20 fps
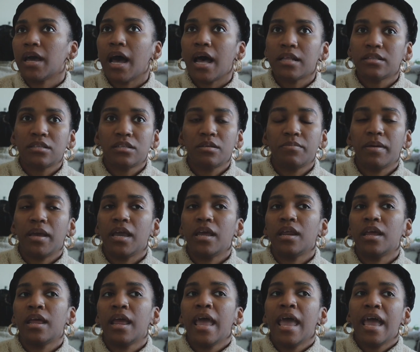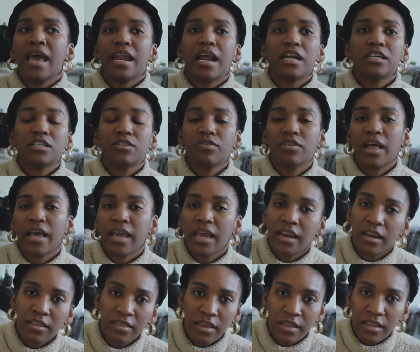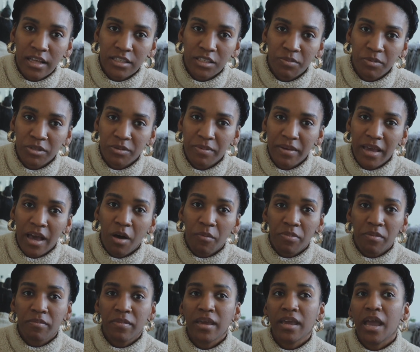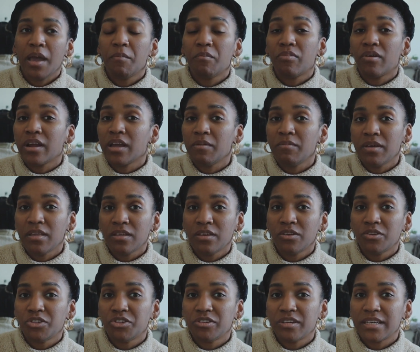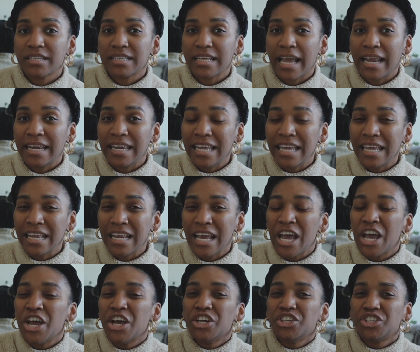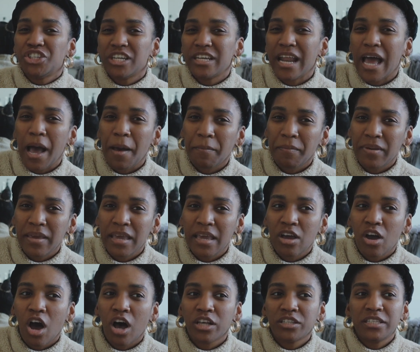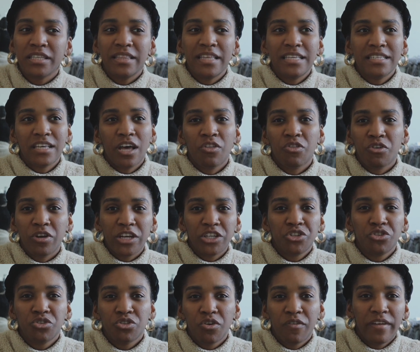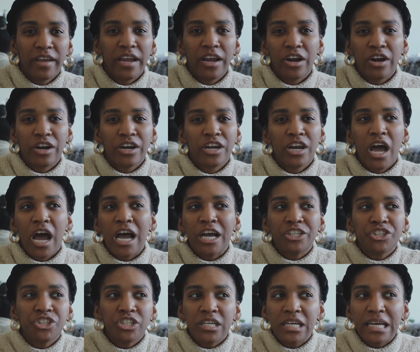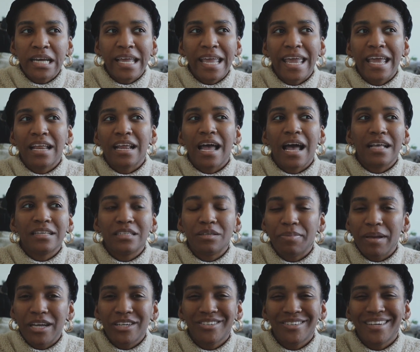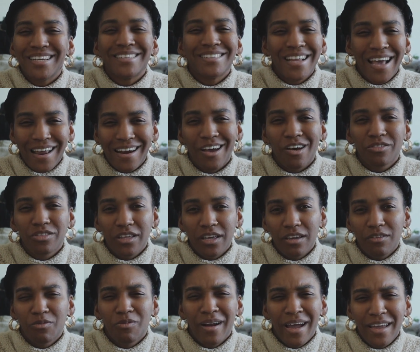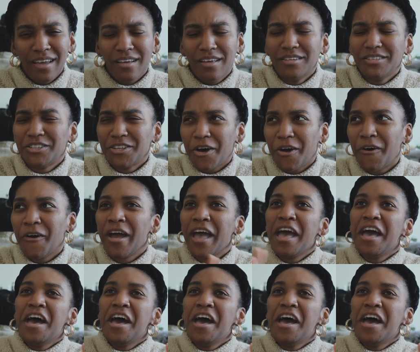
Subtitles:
constipated, and I just feel like anything that's supposed to be helping me and bringing me the nutrients I need should not be causing these other issues over here. Nausea and constipation is not healthy, right? So